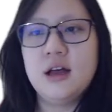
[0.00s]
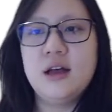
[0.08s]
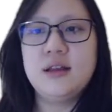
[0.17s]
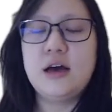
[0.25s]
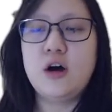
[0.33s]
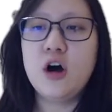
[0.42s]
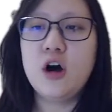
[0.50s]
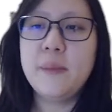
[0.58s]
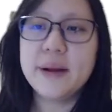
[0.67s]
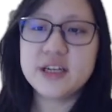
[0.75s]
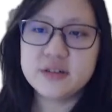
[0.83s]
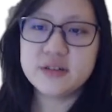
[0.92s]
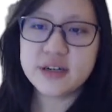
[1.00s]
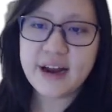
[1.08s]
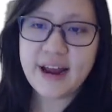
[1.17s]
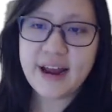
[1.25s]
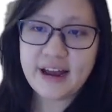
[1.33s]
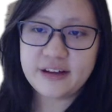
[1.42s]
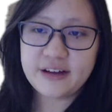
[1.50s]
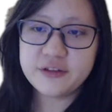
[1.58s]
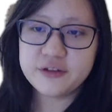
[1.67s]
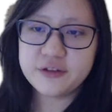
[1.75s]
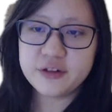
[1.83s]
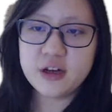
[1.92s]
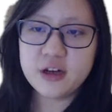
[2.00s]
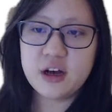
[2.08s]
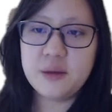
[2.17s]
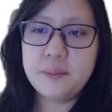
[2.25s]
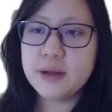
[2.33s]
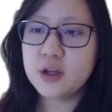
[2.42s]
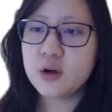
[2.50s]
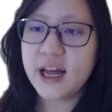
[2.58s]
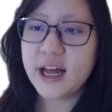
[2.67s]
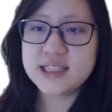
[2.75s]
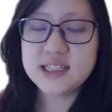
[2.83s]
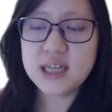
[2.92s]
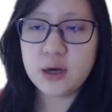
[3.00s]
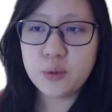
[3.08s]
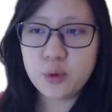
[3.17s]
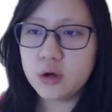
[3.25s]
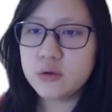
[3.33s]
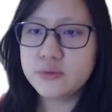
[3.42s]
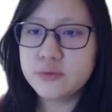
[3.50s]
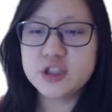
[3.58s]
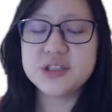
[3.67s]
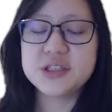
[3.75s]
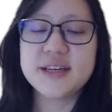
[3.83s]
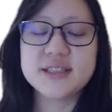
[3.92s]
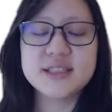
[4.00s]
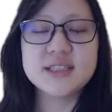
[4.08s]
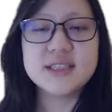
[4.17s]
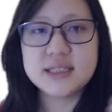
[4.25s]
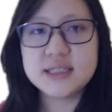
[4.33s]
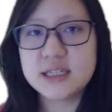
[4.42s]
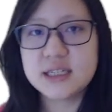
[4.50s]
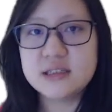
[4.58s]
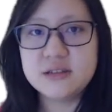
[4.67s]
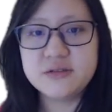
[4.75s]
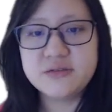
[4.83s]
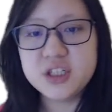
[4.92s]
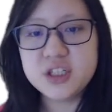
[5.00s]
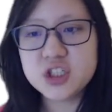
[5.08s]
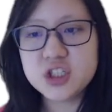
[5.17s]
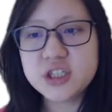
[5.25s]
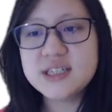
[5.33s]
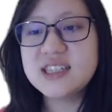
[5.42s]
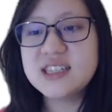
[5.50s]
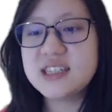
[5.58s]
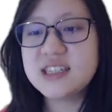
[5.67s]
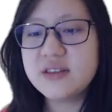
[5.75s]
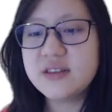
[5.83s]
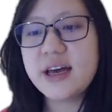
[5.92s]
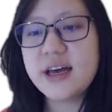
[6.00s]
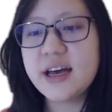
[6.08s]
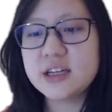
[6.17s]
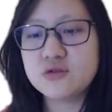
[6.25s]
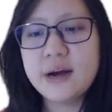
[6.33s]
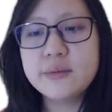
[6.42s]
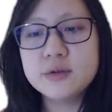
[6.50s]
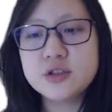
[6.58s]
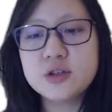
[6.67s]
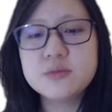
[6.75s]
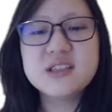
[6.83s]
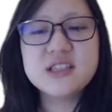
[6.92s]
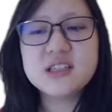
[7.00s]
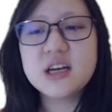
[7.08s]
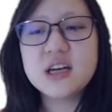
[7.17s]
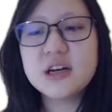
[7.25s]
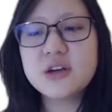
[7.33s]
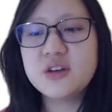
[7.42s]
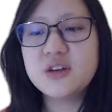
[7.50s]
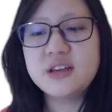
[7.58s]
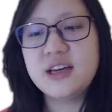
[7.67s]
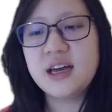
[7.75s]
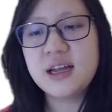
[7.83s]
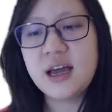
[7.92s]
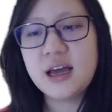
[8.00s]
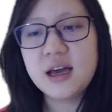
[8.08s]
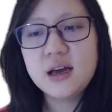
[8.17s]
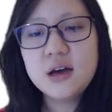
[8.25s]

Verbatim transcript: Now, all bacteria have a uh, peptidoglycan cell wall, which is like the distinctive feature, 70S ribosome, circular DNA,